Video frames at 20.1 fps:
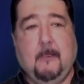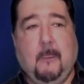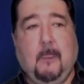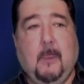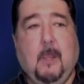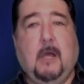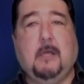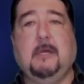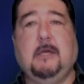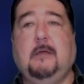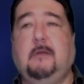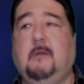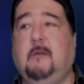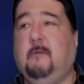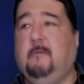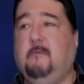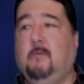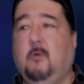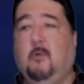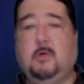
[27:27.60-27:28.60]
Again,
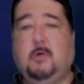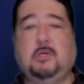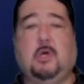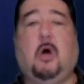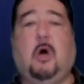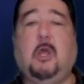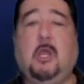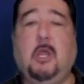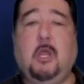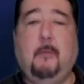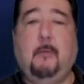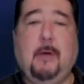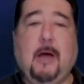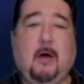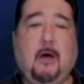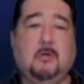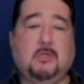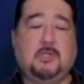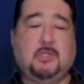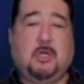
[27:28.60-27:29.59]
we're talking
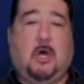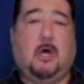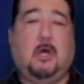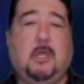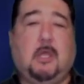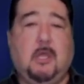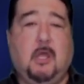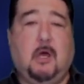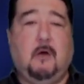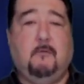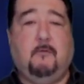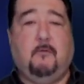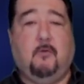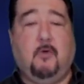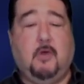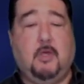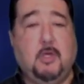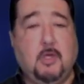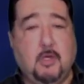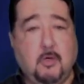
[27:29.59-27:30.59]
about stocking up for
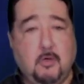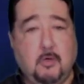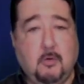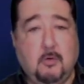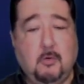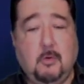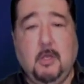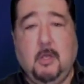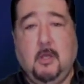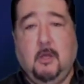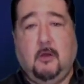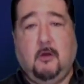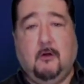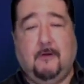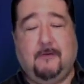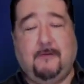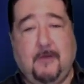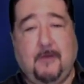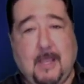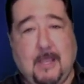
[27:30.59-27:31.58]
you, your
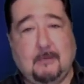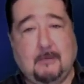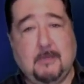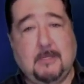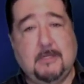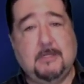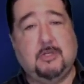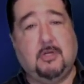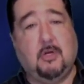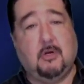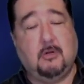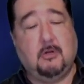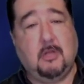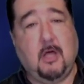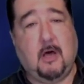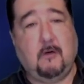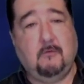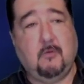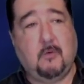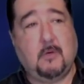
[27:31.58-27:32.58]
families, your
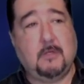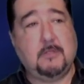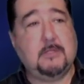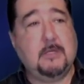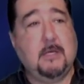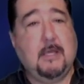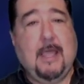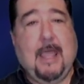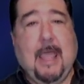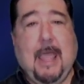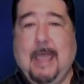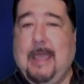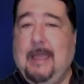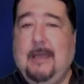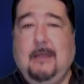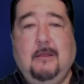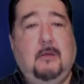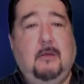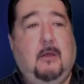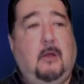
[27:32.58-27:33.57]
loved ones.
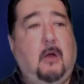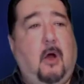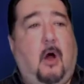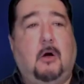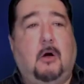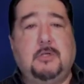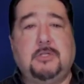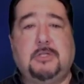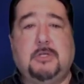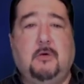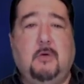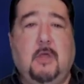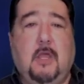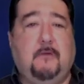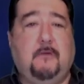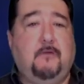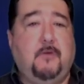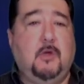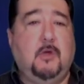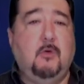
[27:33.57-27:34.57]
And also,
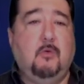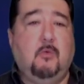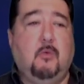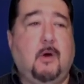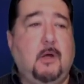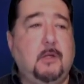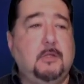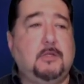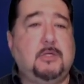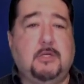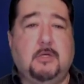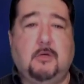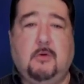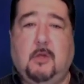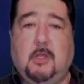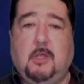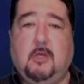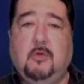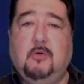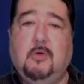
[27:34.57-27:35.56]
if you want to,
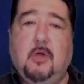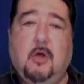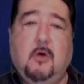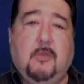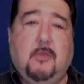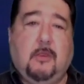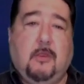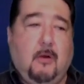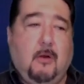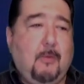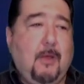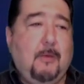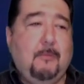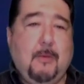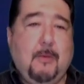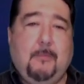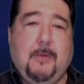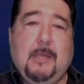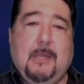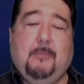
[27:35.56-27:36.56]
and you know that there might
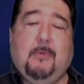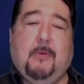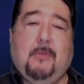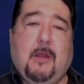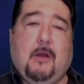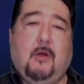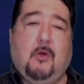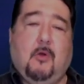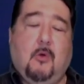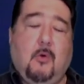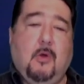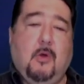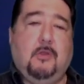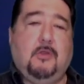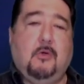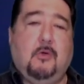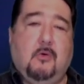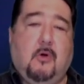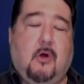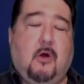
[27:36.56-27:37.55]
be people that are going
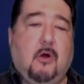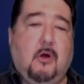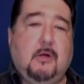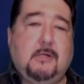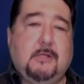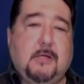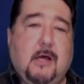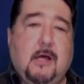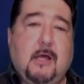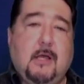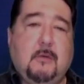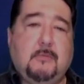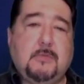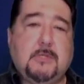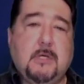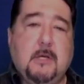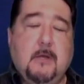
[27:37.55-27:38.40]
through hard times,